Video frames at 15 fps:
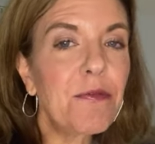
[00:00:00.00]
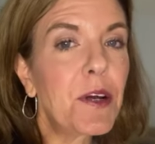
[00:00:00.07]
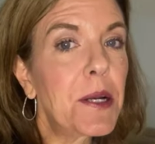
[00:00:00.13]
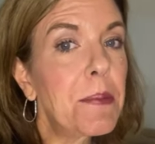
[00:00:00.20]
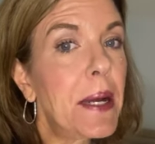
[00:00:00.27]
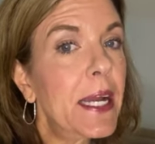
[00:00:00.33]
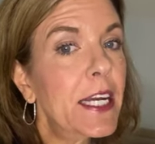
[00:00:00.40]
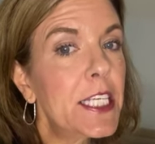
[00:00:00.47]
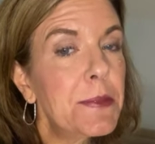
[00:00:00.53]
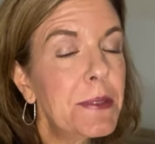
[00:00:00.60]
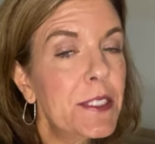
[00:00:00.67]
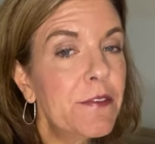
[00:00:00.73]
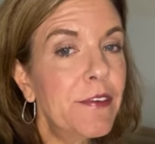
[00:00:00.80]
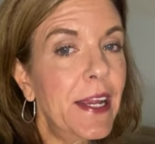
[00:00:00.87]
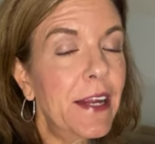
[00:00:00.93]
one of my
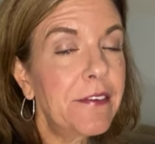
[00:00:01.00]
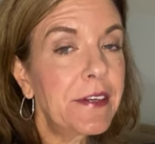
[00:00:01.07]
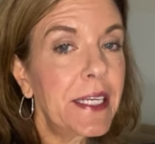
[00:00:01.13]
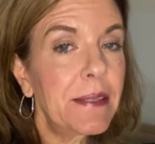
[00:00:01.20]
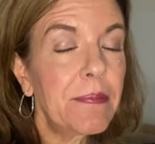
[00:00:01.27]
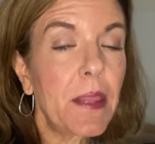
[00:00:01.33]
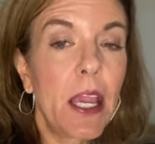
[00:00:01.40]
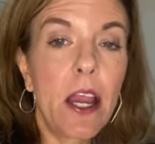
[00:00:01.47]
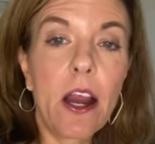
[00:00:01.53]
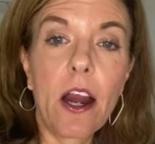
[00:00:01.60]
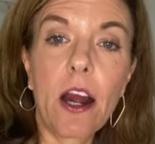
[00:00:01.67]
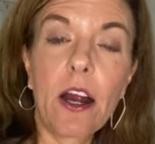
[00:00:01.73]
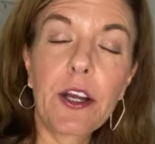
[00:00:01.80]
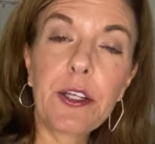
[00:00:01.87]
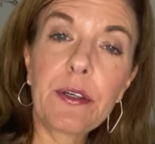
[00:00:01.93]
husband's favorite.
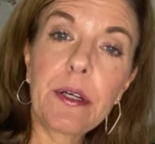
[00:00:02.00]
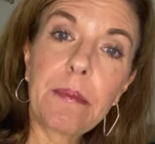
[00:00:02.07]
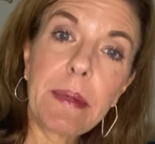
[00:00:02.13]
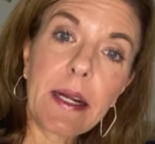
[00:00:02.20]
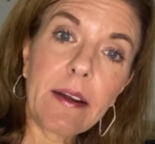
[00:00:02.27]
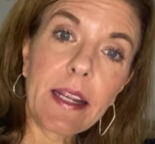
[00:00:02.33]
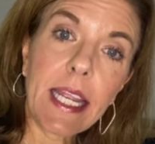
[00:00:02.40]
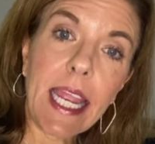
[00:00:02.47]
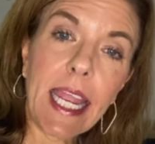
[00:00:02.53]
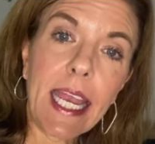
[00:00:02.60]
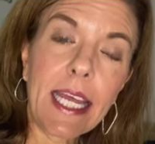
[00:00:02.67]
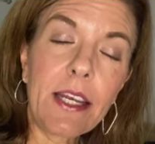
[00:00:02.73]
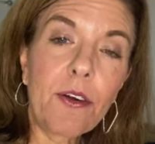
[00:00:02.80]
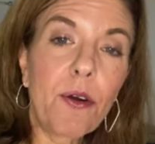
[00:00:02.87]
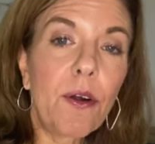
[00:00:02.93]
Are you a Mary
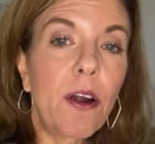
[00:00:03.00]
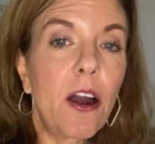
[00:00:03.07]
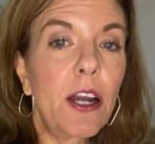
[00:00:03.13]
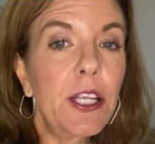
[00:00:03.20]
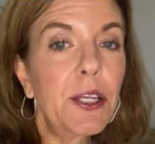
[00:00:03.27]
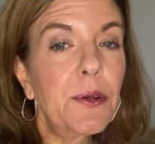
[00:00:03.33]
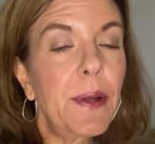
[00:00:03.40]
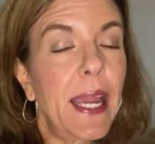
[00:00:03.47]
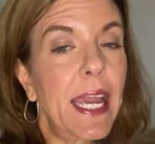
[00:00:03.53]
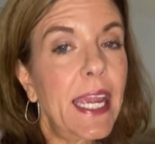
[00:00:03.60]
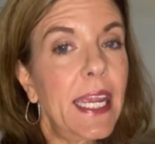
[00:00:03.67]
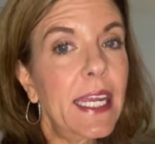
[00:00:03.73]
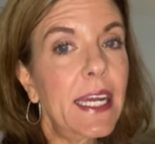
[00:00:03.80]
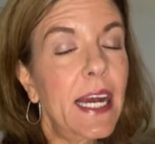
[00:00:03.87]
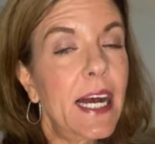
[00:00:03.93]
Ann or are you
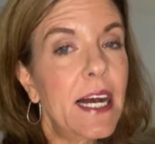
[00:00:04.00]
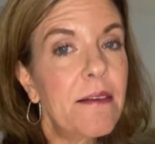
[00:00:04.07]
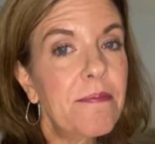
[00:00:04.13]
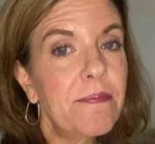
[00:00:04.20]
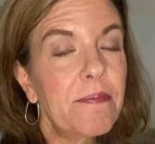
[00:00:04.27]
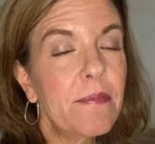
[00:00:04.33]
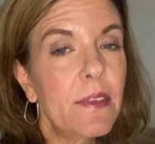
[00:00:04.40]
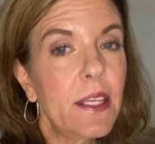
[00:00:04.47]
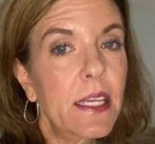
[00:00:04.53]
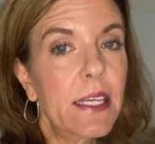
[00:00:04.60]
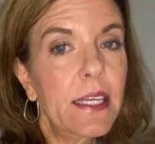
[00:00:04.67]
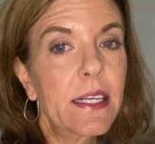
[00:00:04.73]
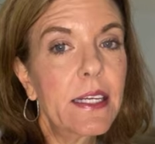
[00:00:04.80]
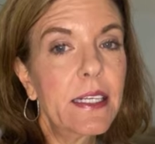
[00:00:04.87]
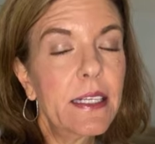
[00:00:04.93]
a um,
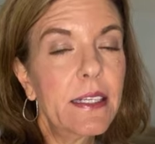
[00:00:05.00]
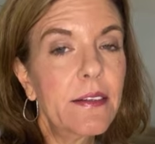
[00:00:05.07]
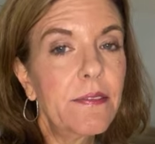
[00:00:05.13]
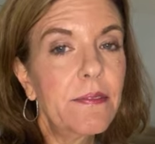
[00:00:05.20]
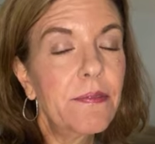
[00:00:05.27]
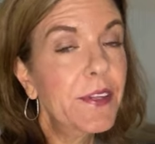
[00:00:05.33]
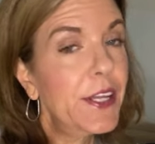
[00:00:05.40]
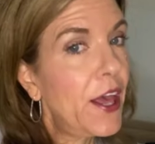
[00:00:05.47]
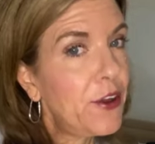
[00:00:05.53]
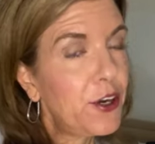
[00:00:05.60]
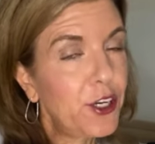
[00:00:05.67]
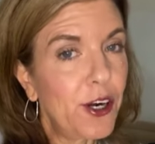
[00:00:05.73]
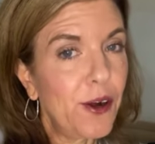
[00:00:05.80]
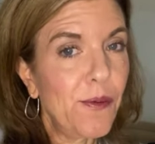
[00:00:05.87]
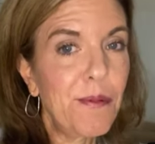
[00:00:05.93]
the other
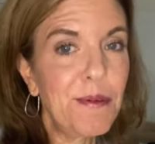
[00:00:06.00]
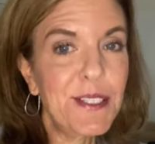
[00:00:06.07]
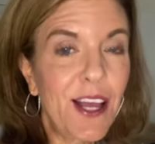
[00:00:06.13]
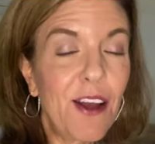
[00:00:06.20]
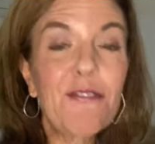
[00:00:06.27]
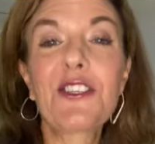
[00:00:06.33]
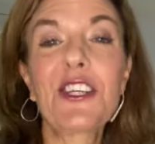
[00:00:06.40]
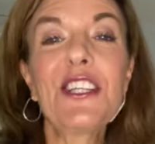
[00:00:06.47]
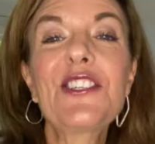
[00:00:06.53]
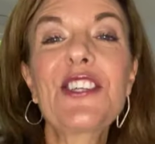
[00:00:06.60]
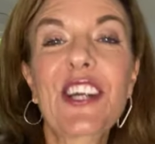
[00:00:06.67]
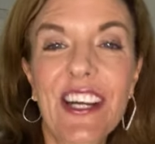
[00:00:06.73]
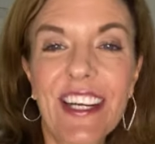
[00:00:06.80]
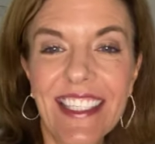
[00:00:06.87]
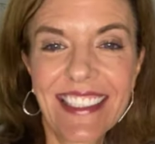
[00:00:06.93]
girl? What was it? Oh,
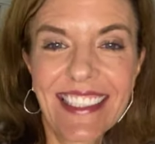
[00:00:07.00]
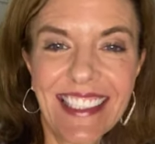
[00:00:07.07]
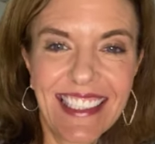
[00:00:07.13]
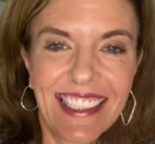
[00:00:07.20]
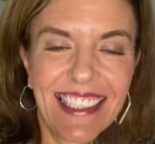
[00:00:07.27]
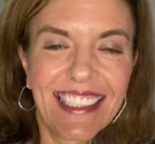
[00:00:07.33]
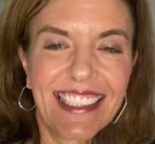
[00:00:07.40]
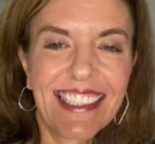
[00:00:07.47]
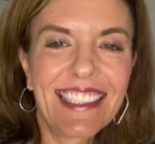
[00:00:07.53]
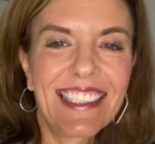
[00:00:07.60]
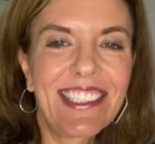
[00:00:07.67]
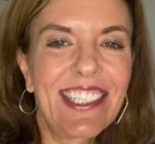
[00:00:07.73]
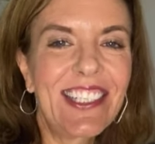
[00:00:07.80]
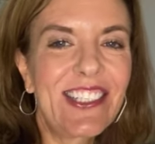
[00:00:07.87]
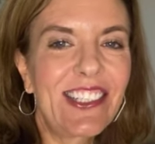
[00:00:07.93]
Ginger
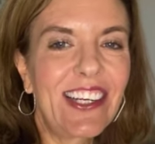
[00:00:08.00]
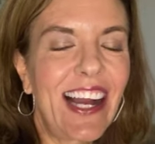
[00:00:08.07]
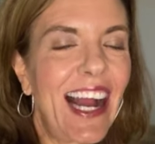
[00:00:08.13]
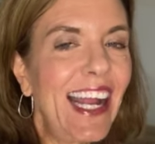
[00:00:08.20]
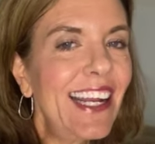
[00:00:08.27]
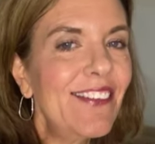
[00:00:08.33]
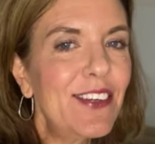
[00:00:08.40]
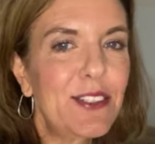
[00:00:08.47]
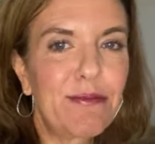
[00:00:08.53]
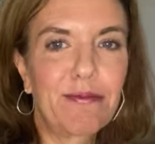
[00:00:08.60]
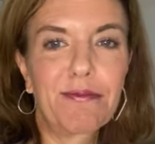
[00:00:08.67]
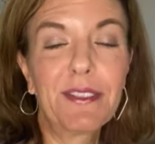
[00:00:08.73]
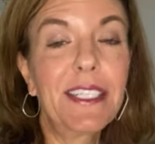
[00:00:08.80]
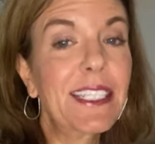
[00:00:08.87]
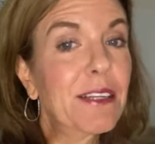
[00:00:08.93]
ginger. I always
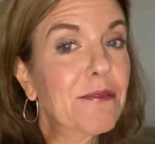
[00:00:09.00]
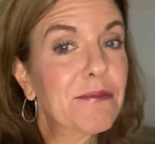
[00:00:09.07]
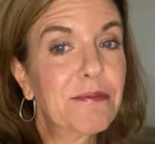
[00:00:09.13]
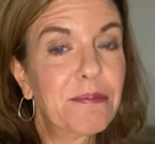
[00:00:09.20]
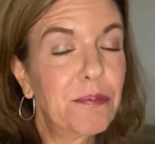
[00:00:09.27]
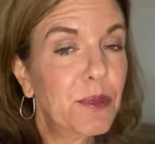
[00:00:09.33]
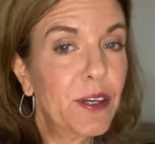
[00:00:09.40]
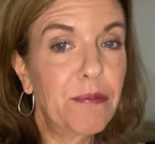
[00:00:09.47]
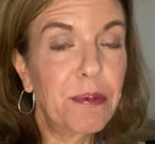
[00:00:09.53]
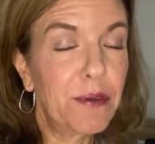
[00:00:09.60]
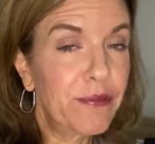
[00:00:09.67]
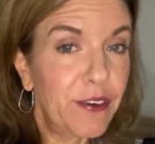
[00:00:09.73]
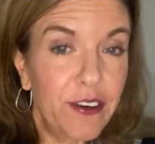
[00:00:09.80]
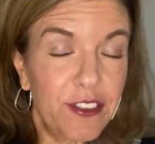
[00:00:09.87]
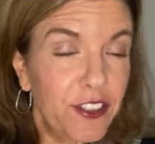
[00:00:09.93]
really would have
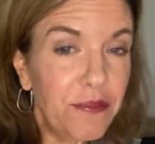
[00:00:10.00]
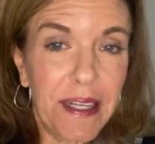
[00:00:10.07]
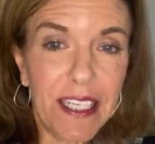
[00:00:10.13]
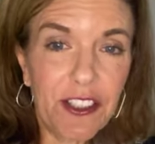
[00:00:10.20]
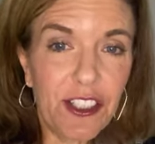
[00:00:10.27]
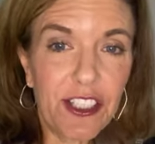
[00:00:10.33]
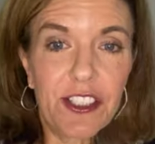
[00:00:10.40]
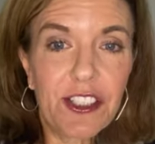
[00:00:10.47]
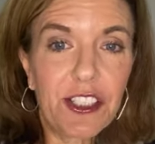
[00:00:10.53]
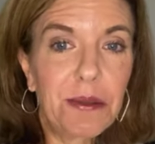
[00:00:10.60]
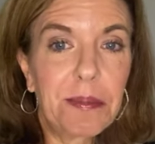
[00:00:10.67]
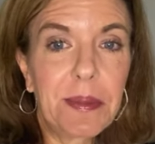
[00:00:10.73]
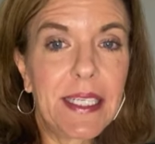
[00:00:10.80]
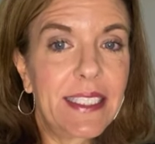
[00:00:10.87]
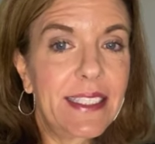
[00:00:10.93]
preferred to have been ginger,
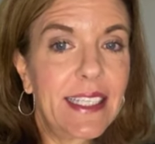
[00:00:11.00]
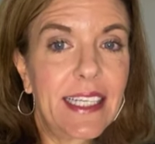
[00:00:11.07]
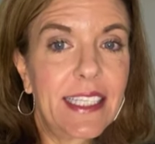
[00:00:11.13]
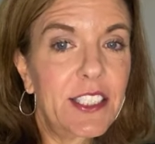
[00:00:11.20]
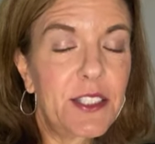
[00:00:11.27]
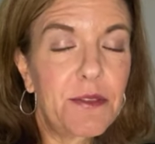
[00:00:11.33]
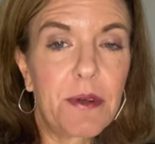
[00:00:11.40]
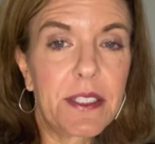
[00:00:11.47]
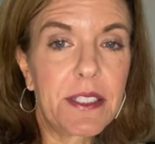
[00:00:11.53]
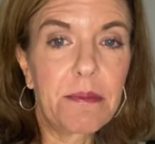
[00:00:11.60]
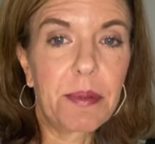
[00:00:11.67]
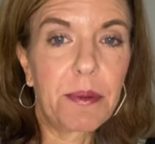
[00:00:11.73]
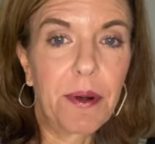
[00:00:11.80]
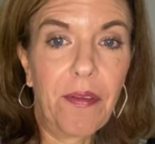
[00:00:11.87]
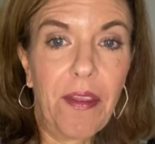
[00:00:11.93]
but I just wasn't
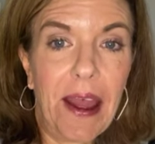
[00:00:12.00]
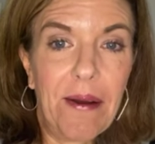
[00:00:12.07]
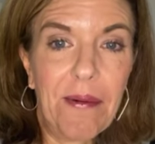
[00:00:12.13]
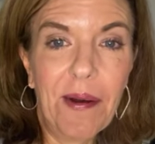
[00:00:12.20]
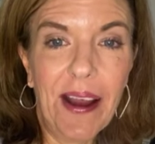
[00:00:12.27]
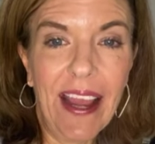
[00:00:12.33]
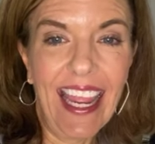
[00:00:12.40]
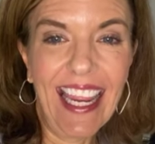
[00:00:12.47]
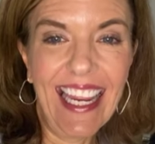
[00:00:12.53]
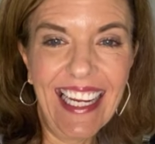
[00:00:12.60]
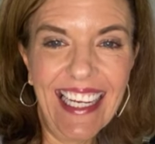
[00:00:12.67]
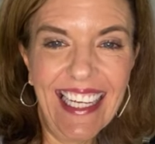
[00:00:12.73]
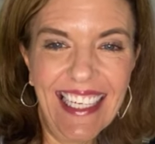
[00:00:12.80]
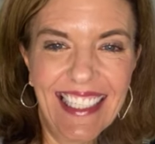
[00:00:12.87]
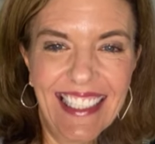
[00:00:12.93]
born that
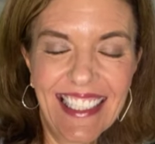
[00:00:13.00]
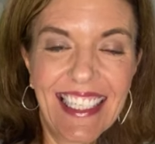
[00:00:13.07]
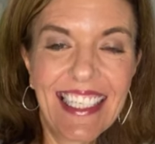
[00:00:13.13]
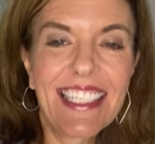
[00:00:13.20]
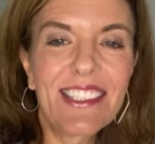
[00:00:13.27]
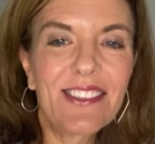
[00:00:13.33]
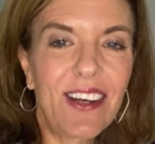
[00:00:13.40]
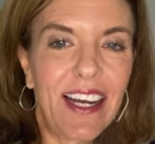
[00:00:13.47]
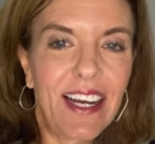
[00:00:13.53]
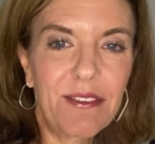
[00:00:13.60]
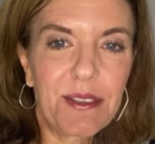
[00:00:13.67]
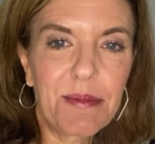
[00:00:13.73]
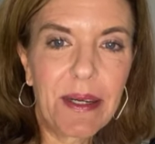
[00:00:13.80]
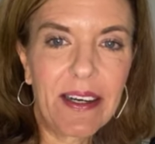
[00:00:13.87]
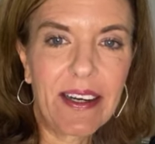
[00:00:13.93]
way. so I
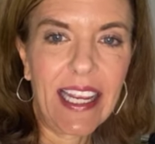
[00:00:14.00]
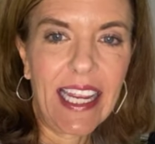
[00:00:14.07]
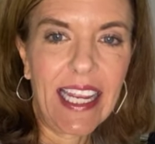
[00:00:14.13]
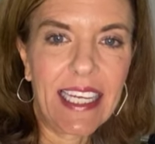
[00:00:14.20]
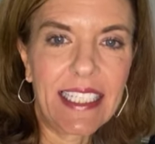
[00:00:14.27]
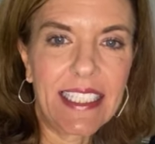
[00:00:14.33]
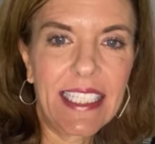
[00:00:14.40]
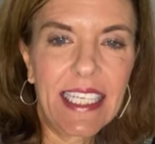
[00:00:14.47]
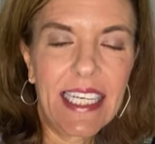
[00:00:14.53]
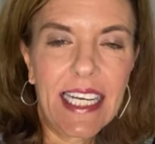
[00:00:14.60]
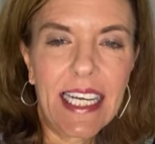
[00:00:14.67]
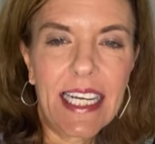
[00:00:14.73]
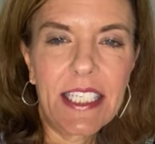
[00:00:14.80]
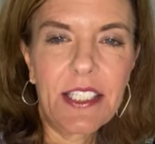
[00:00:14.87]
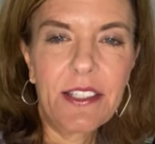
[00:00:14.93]
was Mary Ann.
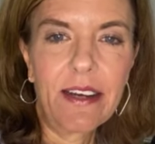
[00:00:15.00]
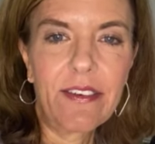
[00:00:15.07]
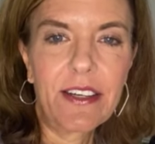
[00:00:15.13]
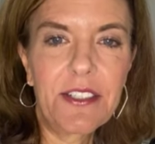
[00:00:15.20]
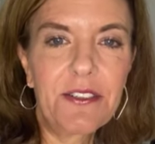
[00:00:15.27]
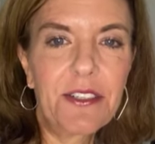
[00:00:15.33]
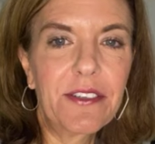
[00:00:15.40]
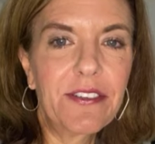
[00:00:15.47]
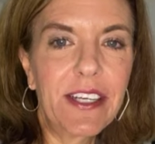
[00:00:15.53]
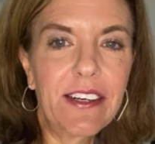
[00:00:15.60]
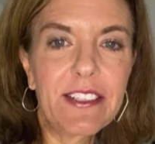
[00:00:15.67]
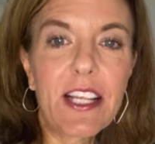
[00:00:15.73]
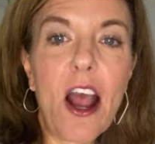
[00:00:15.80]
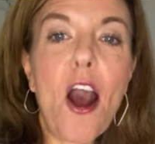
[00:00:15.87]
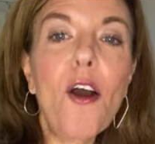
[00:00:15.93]
Do you have on two different
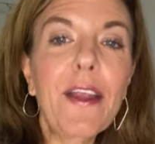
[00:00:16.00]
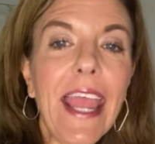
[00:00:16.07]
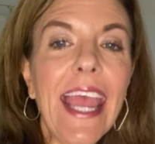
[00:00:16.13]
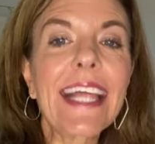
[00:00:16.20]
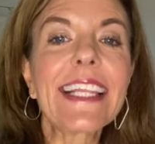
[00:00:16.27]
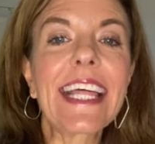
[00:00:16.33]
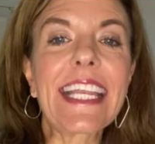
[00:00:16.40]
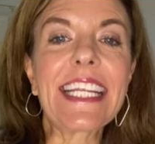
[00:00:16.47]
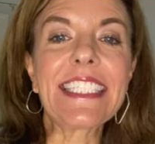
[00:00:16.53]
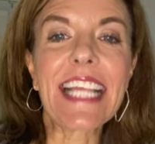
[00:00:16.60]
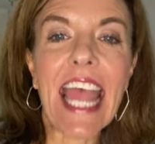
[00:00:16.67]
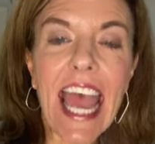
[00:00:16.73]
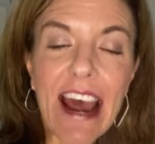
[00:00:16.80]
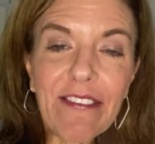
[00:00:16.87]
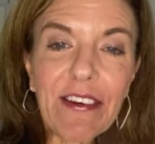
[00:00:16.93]
earrings? Okay, ladies,
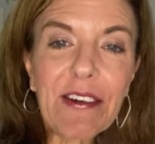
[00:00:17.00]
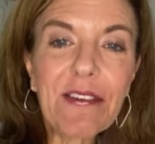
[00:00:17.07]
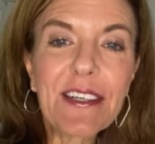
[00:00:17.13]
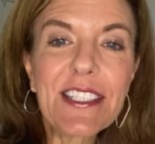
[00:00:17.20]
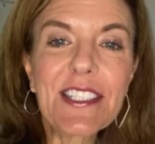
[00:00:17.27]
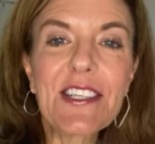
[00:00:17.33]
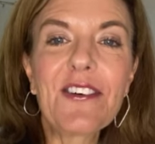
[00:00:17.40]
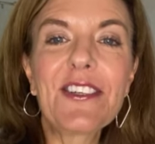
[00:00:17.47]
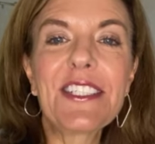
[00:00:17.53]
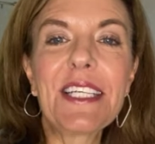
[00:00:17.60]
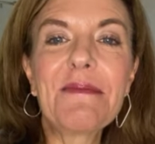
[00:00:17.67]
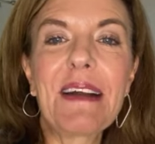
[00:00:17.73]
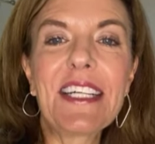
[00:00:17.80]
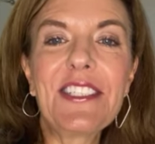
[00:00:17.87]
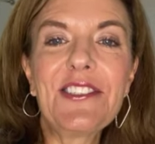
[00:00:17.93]
everyone's noticing
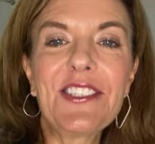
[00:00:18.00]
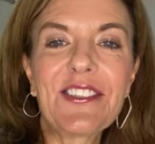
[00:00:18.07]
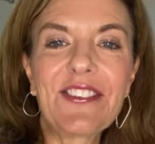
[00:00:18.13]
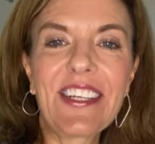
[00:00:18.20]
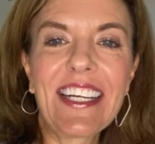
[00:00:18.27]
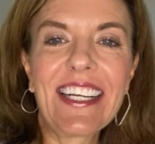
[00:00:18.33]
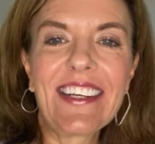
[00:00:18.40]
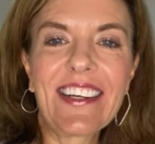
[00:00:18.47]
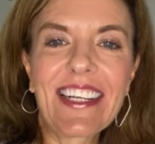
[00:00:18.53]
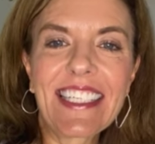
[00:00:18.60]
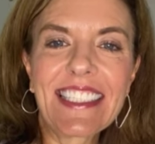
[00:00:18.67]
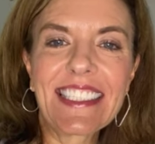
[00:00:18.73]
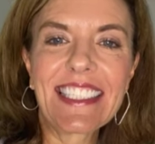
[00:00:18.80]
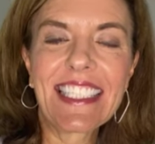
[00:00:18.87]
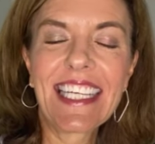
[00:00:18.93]
my two different
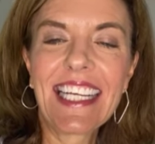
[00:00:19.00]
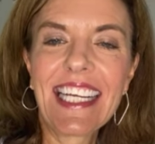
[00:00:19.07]
earrings.